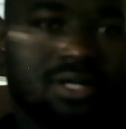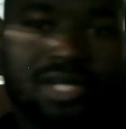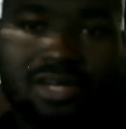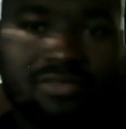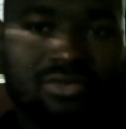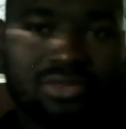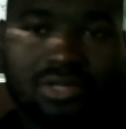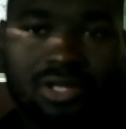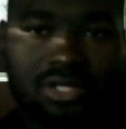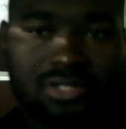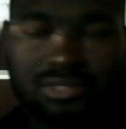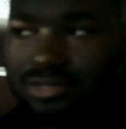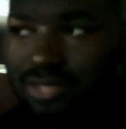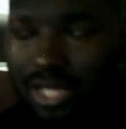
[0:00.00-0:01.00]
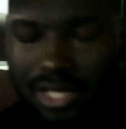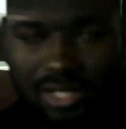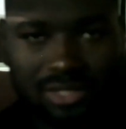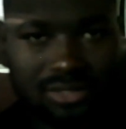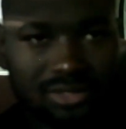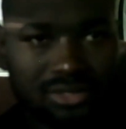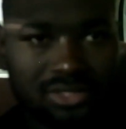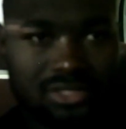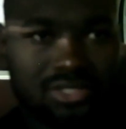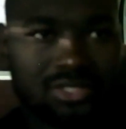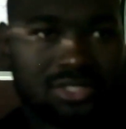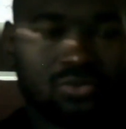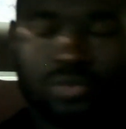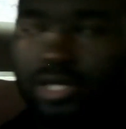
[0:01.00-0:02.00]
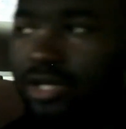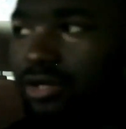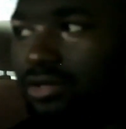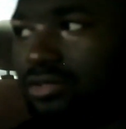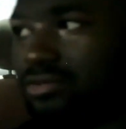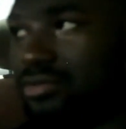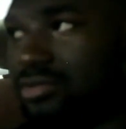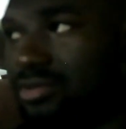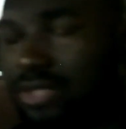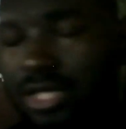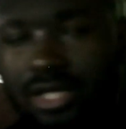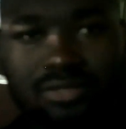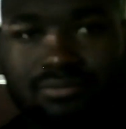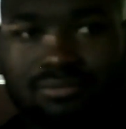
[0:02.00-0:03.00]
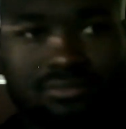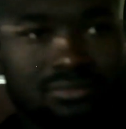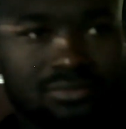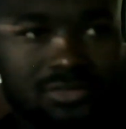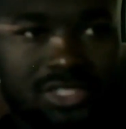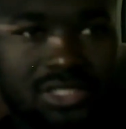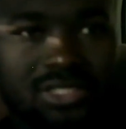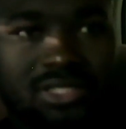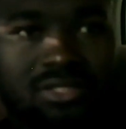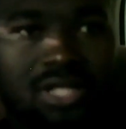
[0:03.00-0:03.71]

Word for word: Everything, like, is just weird. Like, this is